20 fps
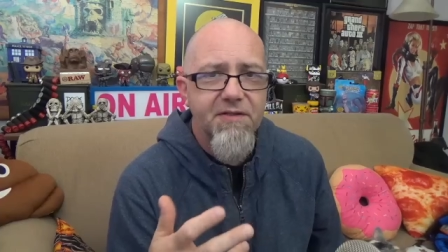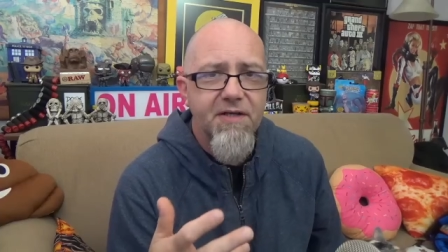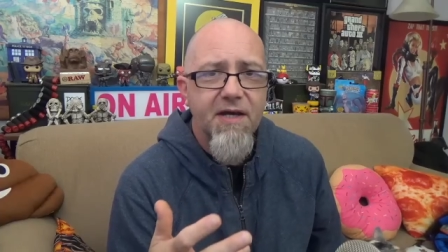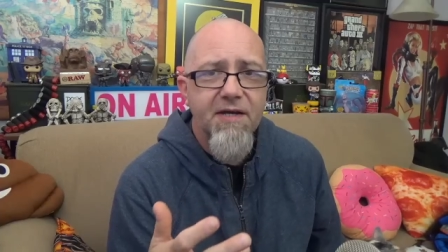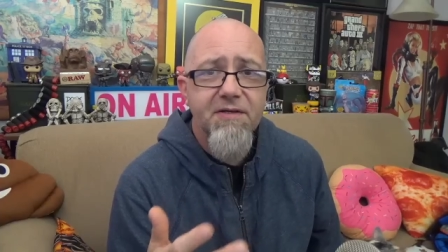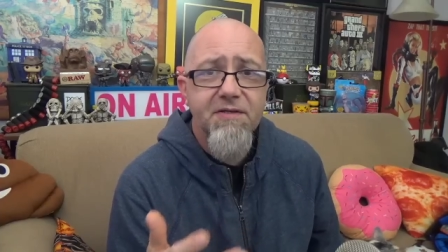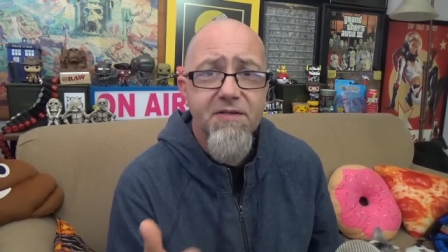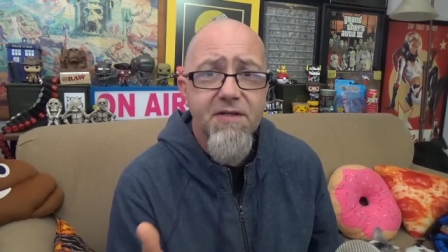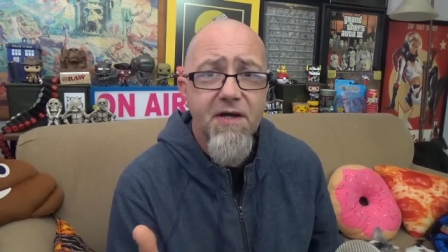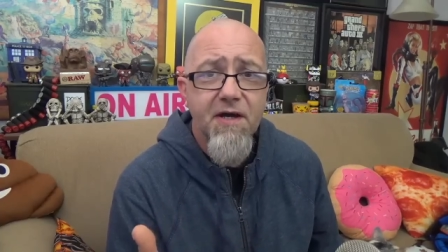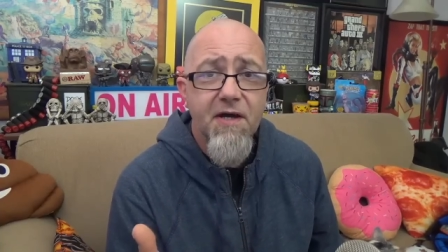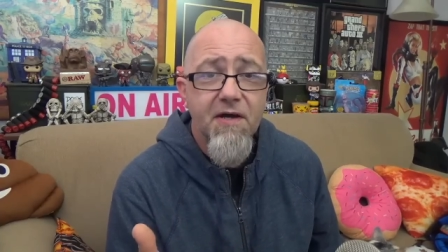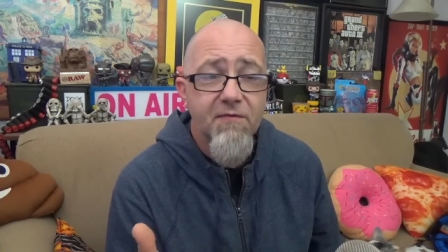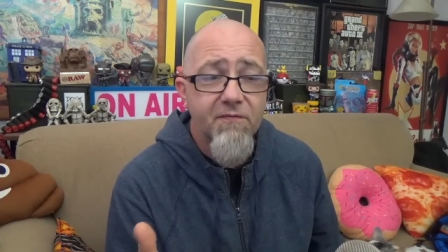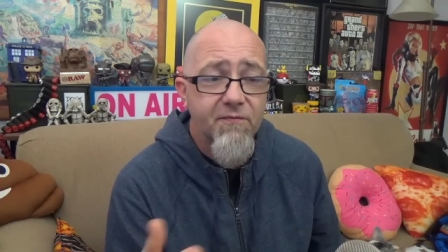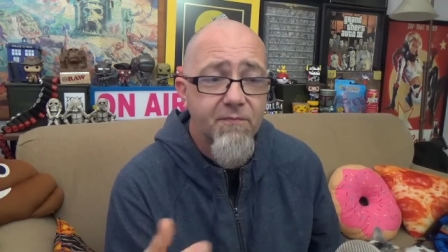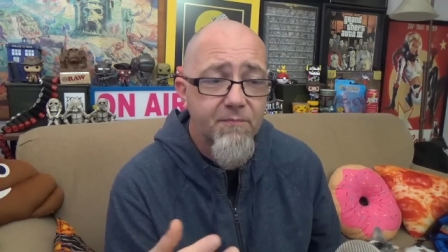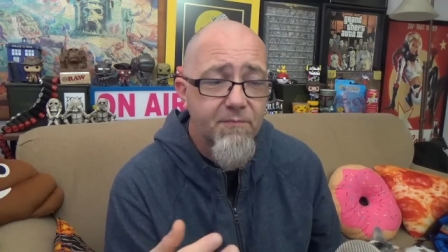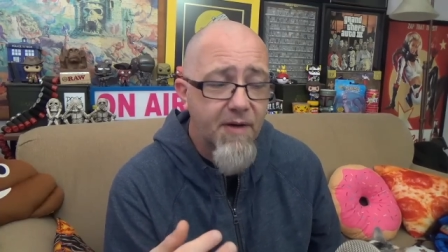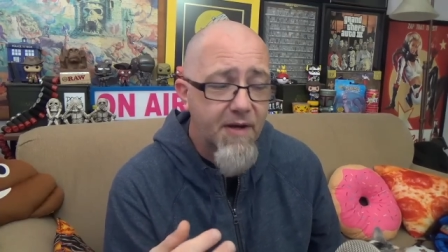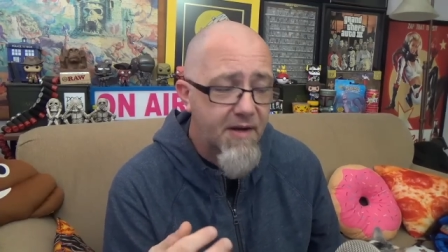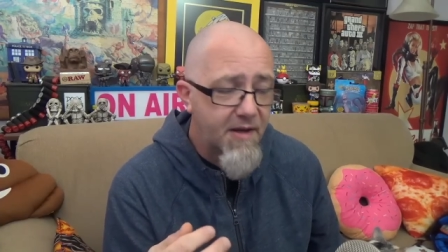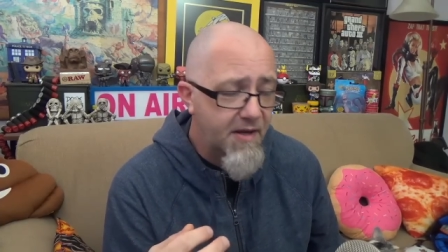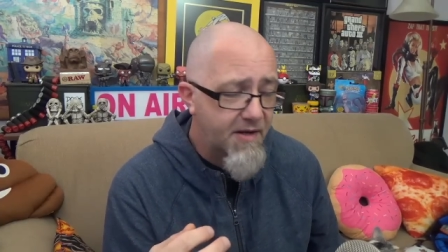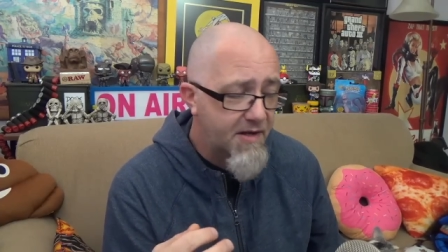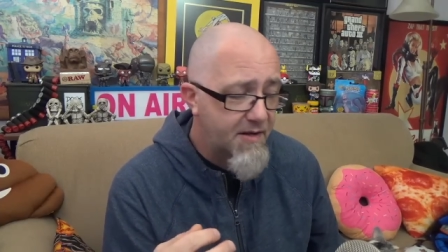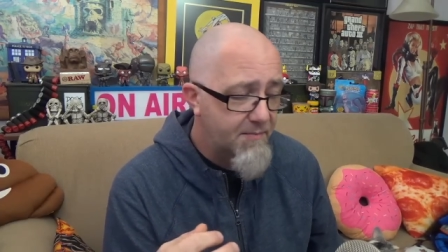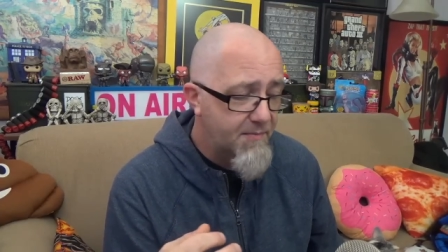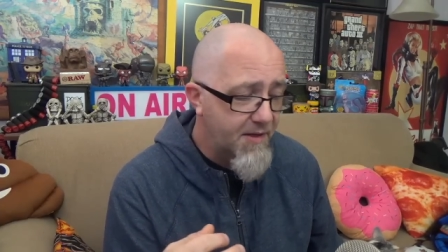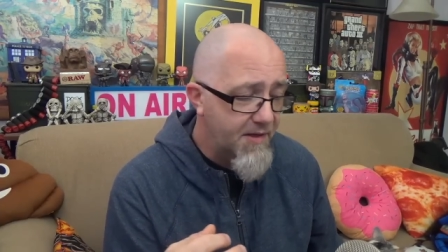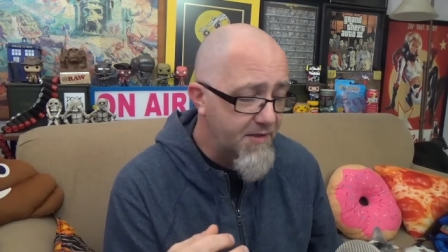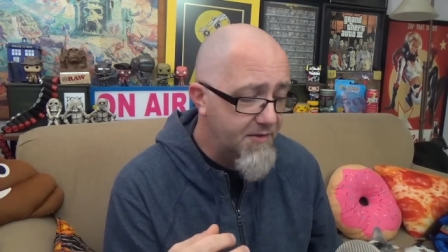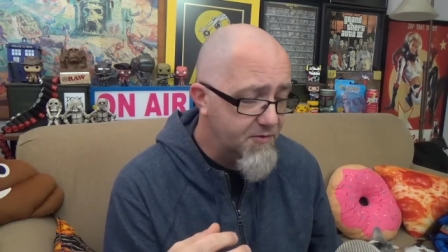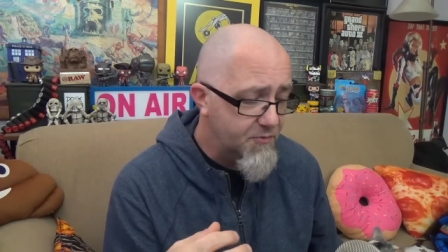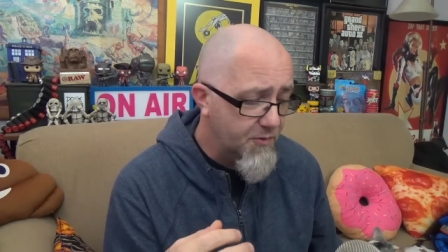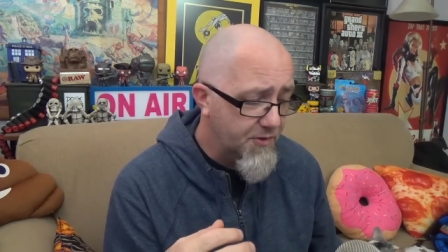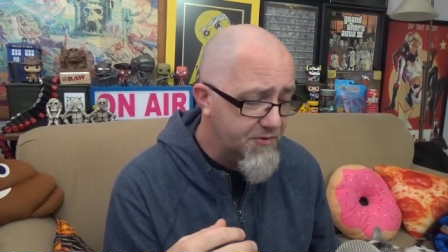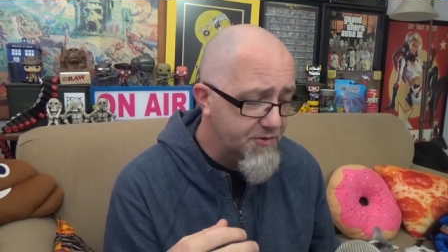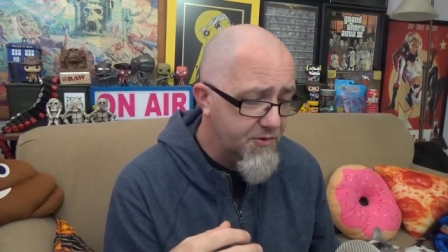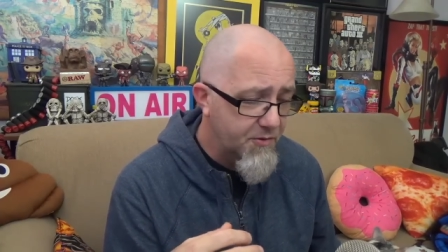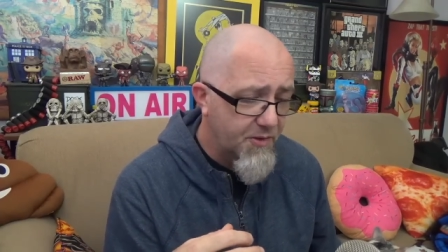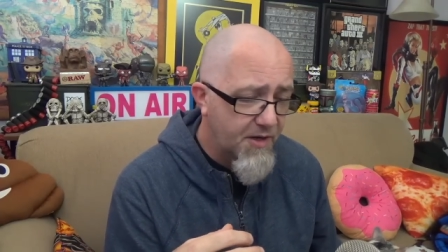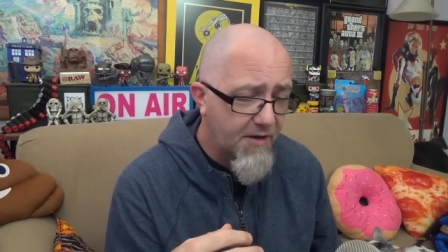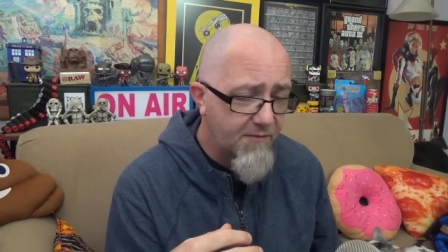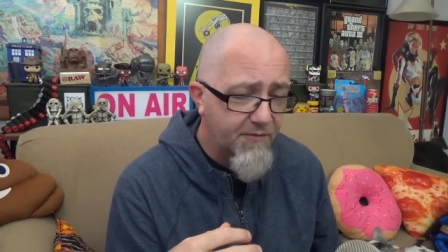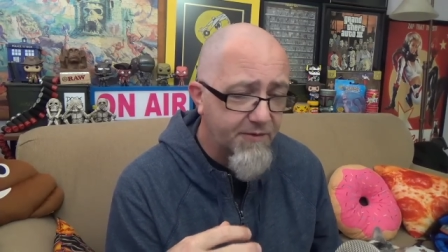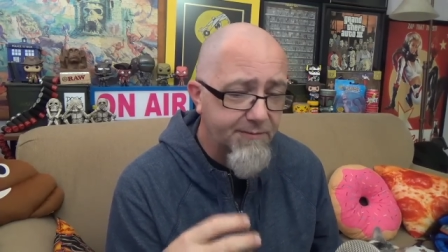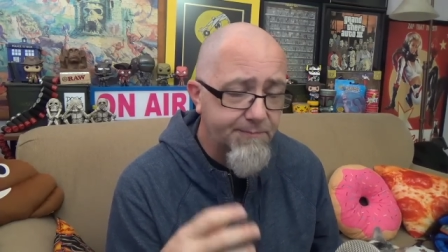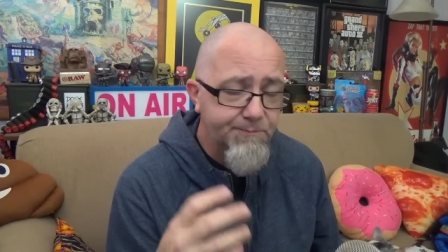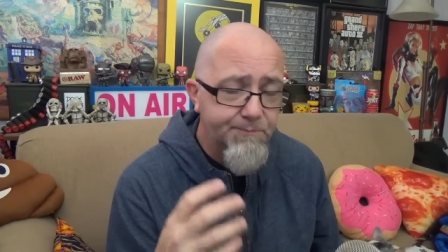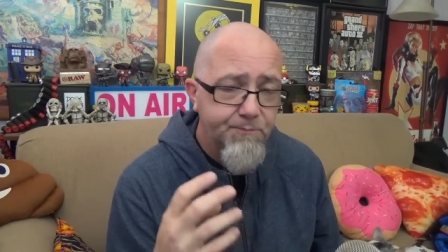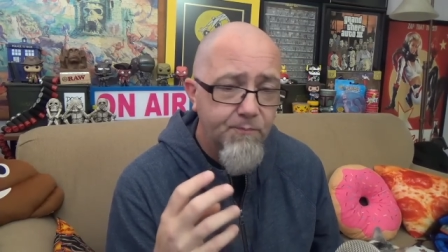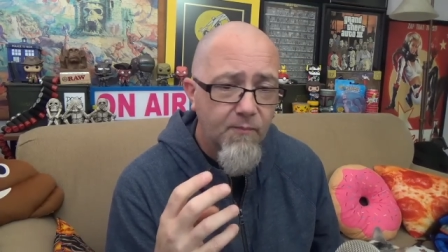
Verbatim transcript: not tough by any means whatsoever.